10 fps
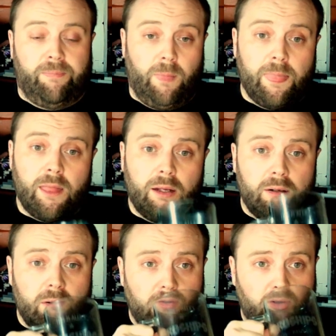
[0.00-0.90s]

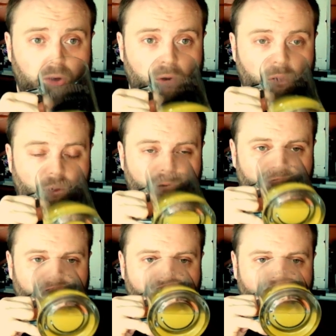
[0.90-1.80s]

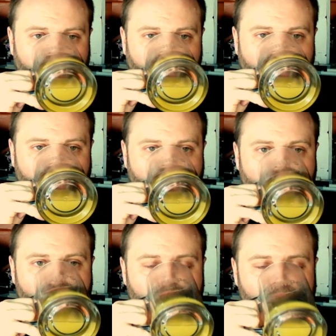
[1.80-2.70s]

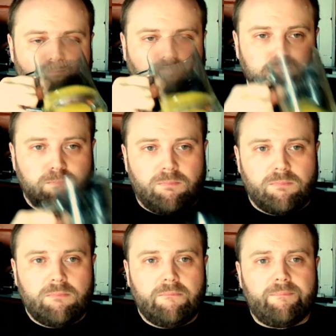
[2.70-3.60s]

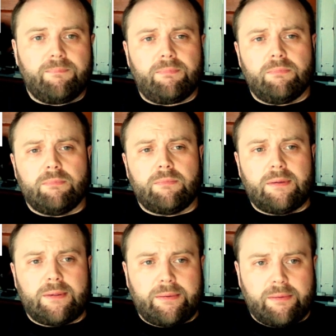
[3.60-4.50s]

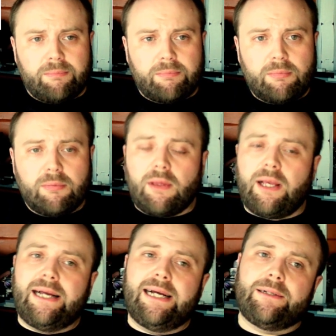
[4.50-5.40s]

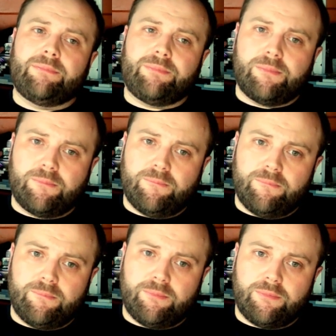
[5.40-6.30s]

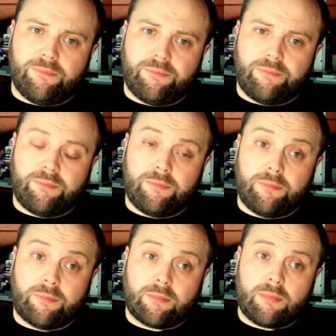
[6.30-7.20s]

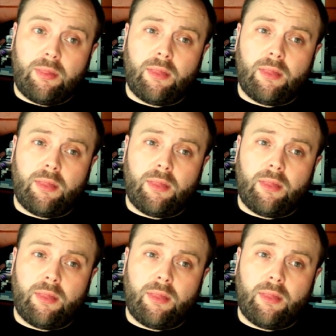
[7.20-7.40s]
(no one is talking)